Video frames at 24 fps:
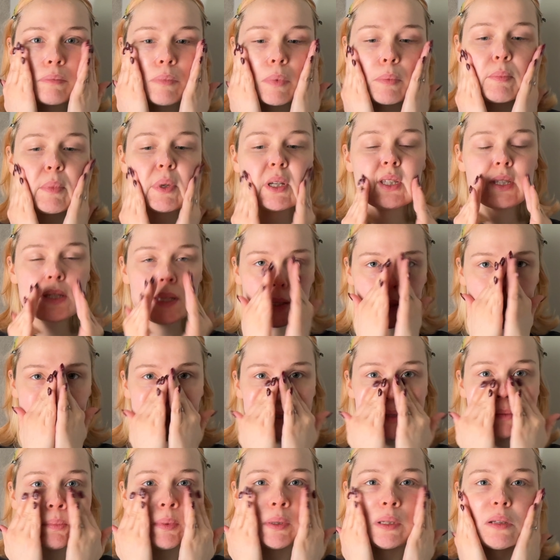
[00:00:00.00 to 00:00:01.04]
My skin has
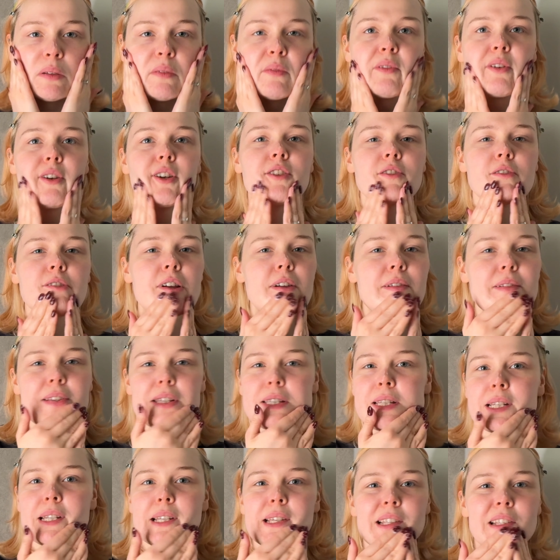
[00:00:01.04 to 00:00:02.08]
been very dry
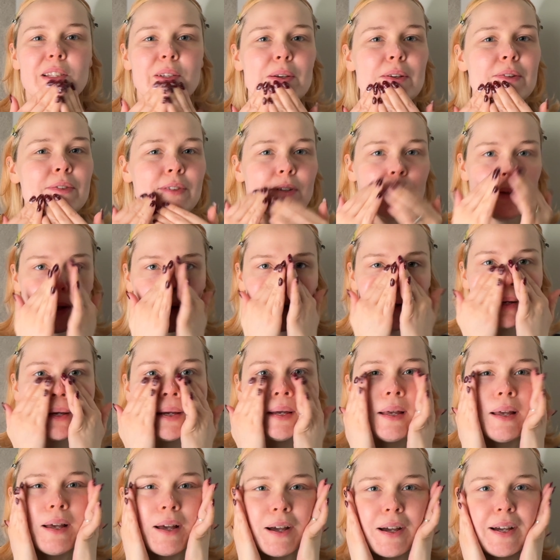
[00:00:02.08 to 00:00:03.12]
recently, so I feel like
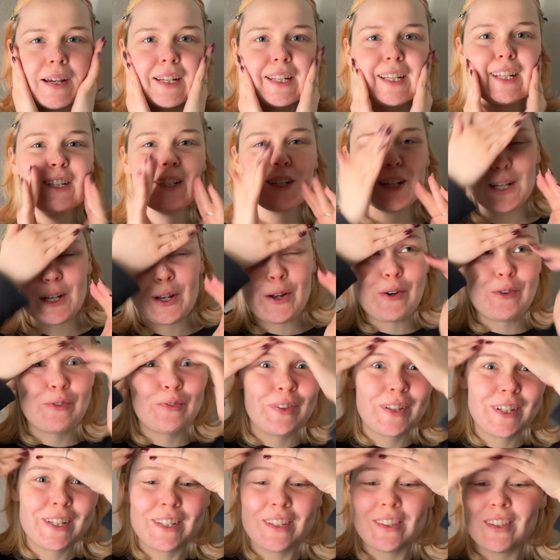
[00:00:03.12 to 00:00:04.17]
I need a lot of
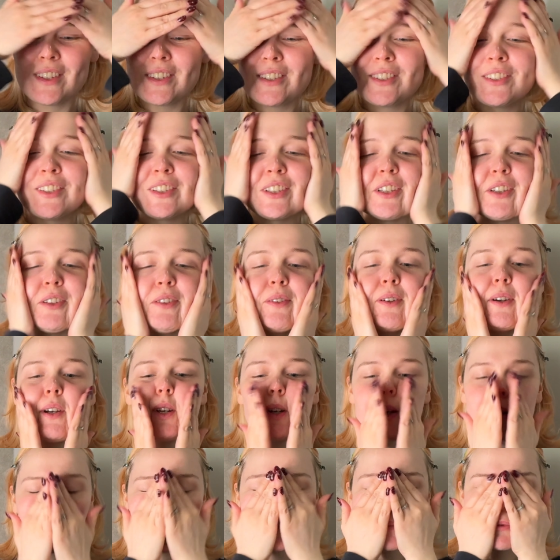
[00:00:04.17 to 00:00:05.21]
this to
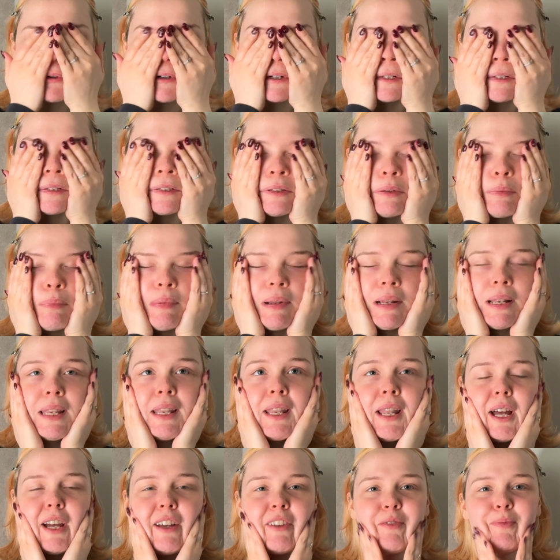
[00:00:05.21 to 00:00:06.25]
bring some
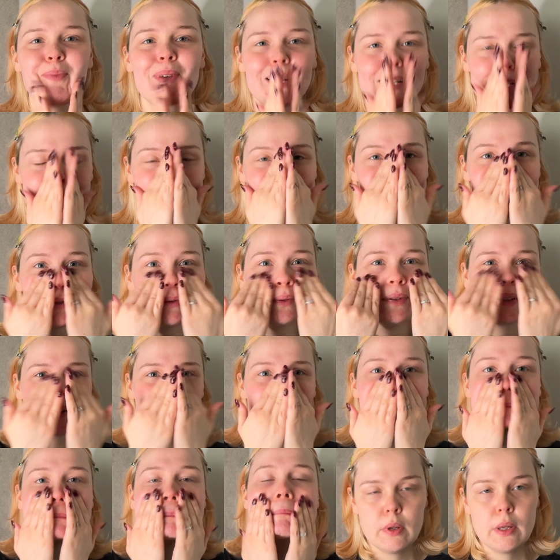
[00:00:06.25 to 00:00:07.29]
life back into it.
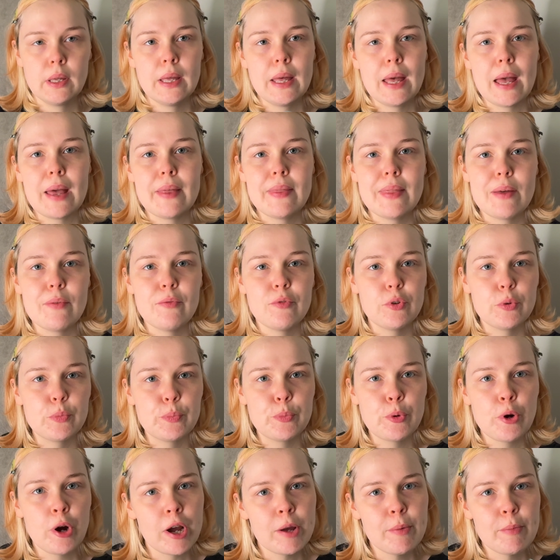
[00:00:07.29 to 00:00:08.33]
And then for
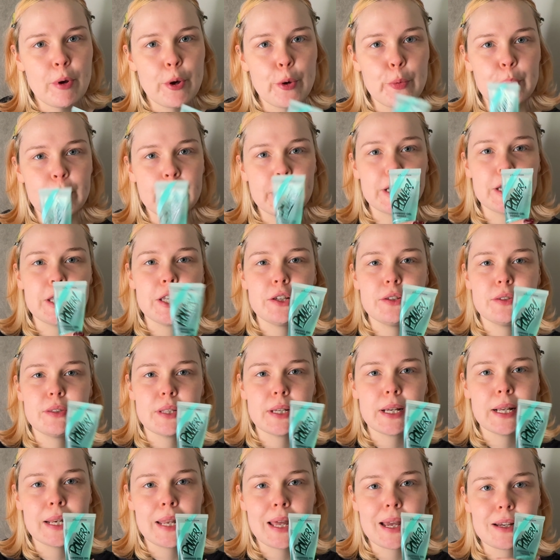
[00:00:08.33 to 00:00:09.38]
primer, we're going to use the
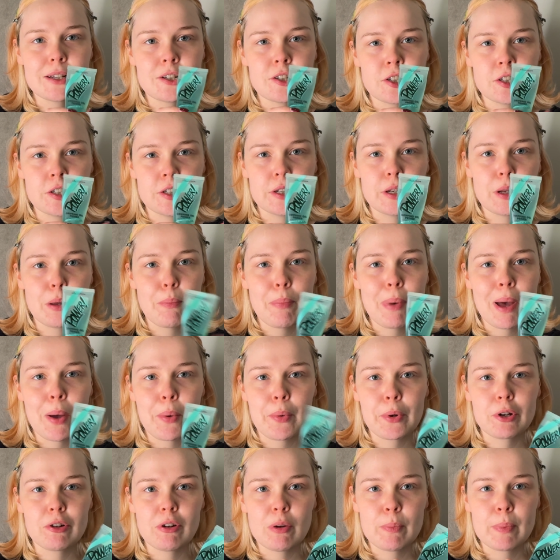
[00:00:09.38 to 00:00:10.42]
Collection Power
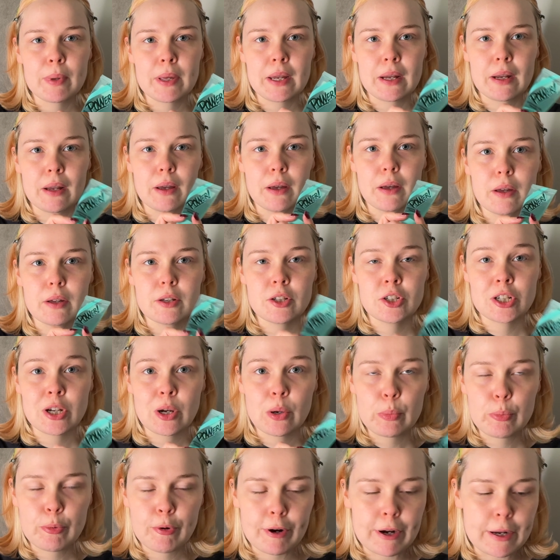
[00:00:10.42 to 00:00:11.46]
Gripping Gel
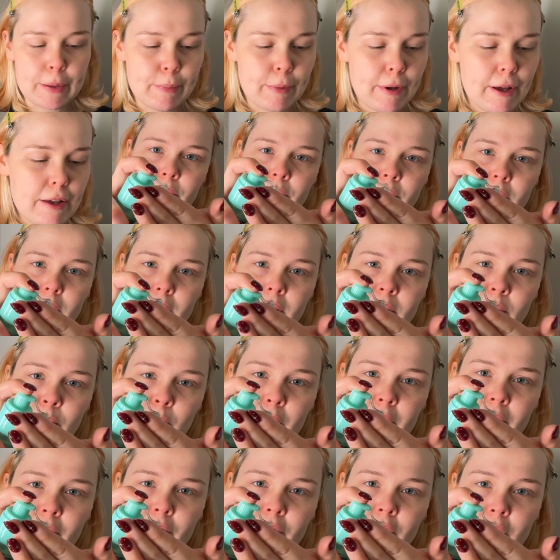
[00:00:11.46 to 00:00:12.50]
Primer. It's one
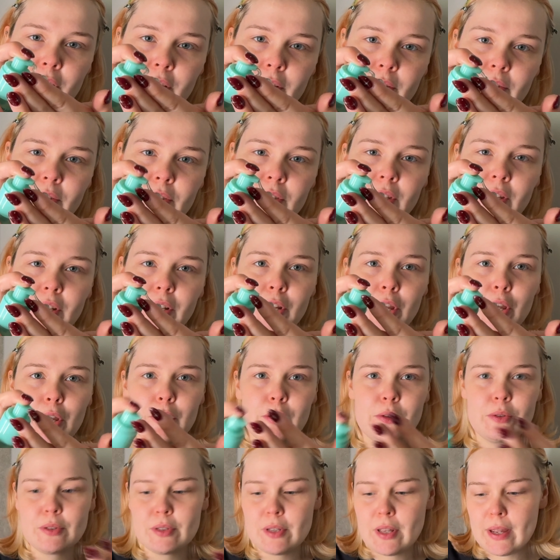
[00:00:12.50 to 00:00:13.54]
of those that
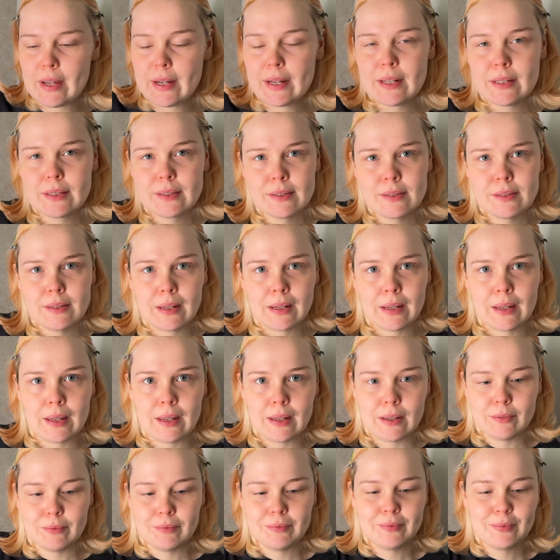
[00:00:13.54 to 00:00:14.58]
goes like sticky
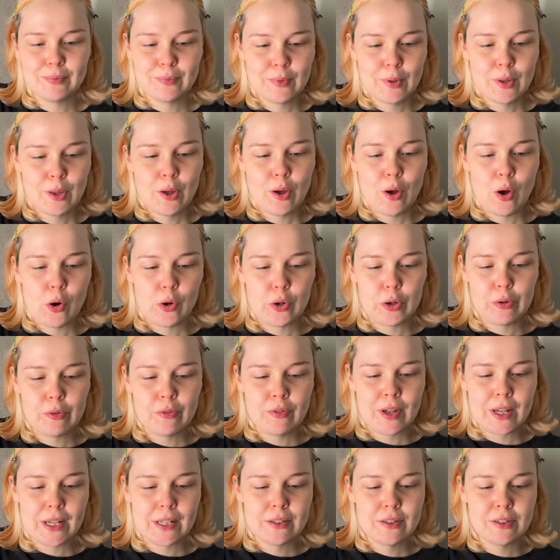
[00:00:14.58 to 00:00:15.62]
on your
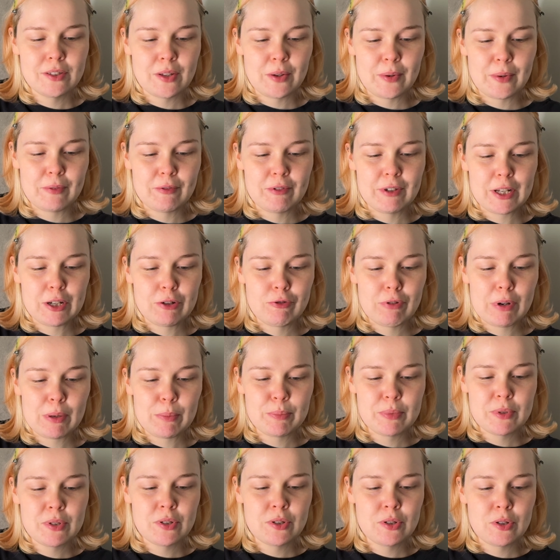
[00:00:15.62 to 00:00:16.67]
face, so it really
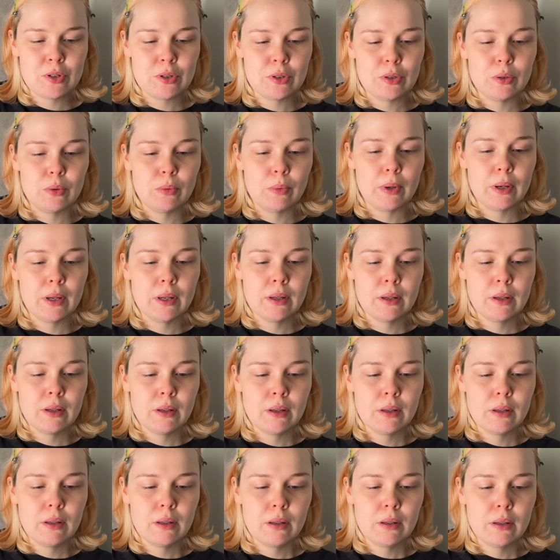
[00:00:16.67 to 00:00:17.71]
grips to
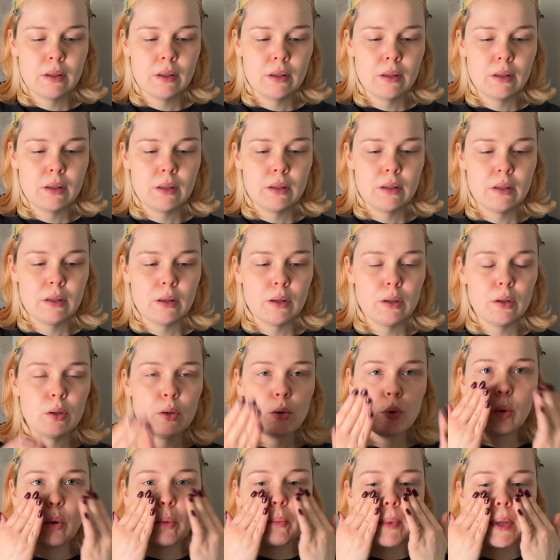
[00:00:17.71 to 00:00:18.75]

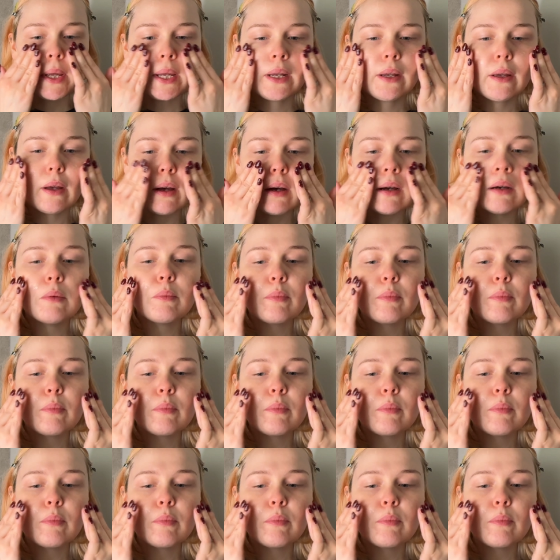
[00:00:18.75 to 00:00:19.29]
your makeup.